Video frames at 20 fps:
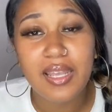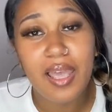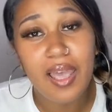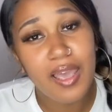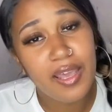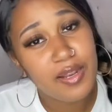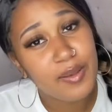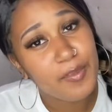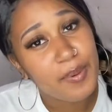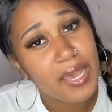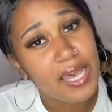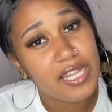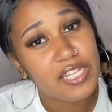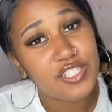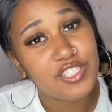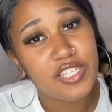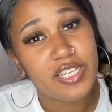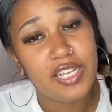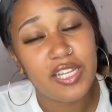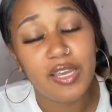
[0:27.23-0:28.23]

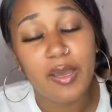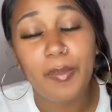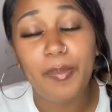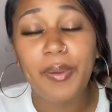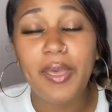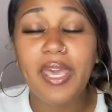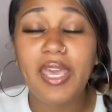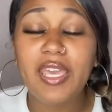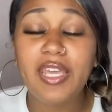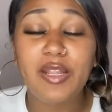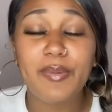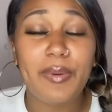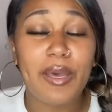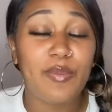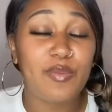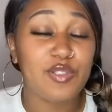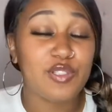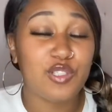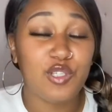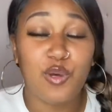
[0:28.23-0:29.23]
unapologetic opinion
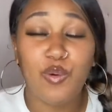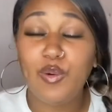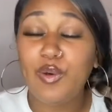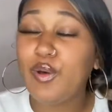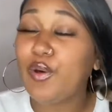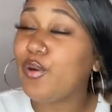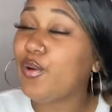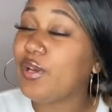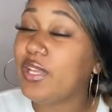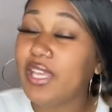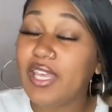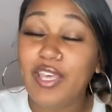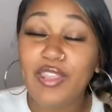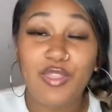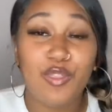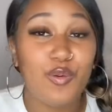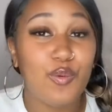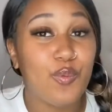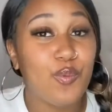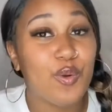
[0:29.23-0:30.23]
about what's going on
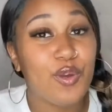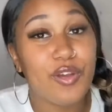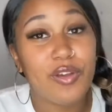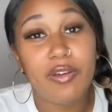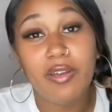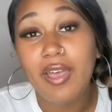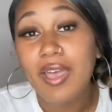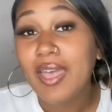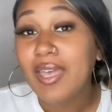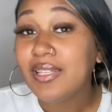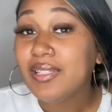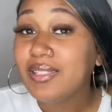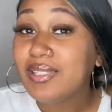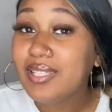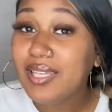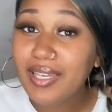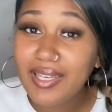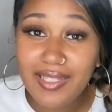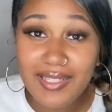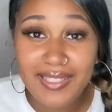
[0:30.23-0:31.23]
in the world
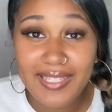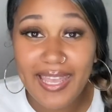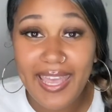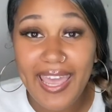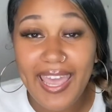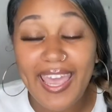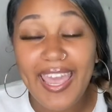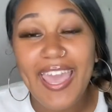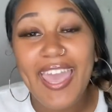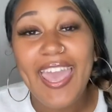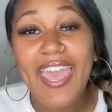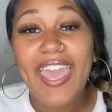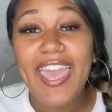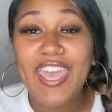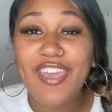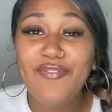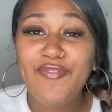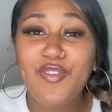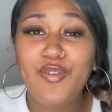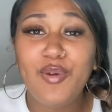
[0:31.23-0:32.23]
today.
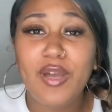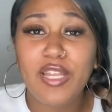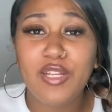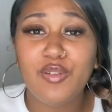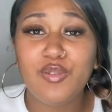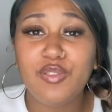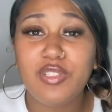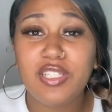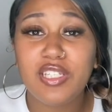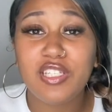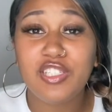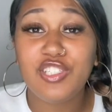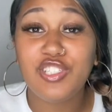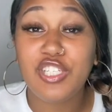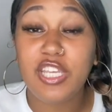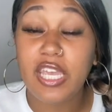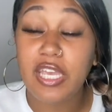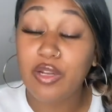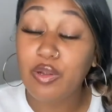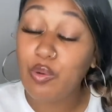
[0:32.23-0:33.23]
If you are new to this
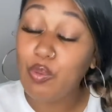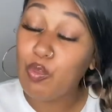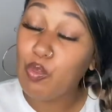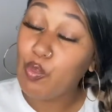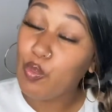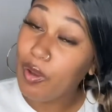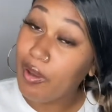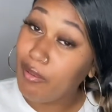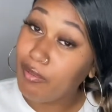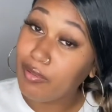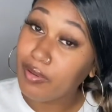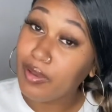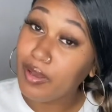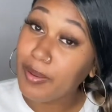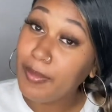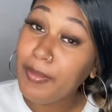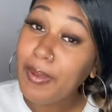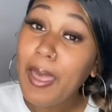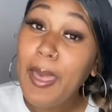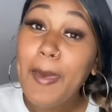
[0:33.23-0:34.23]
channel,
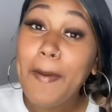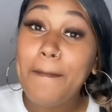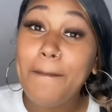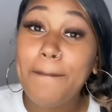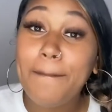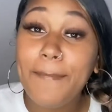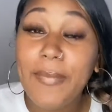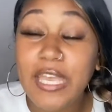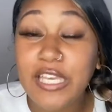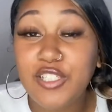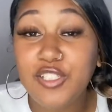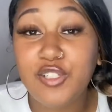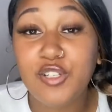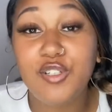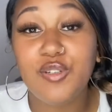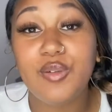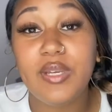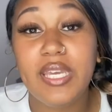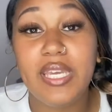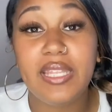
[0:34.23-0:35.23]
welcome. Make sure
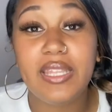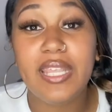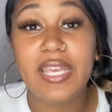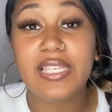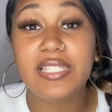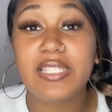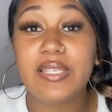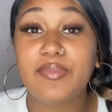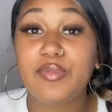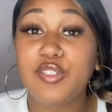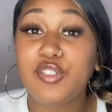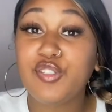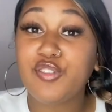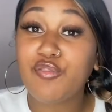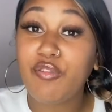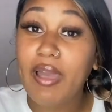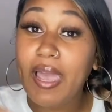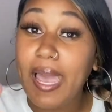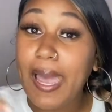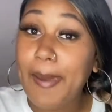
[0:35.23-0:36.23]
you hit that
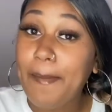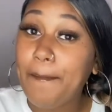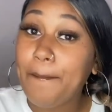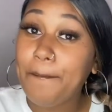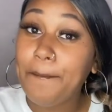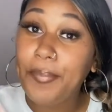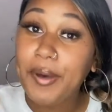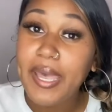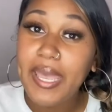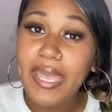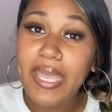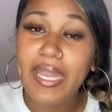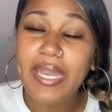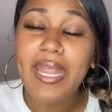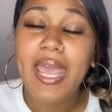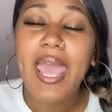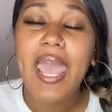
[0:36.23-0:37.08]
subscribe button